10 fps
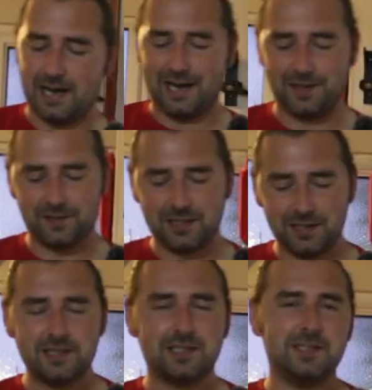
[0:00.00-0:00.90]
And the
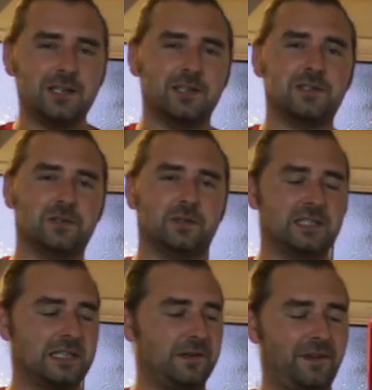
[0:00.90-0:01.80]
yeast is going to sort
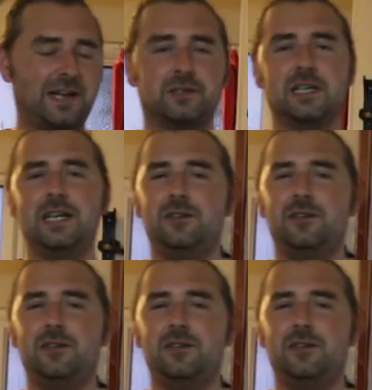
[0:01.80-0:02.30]
itself out.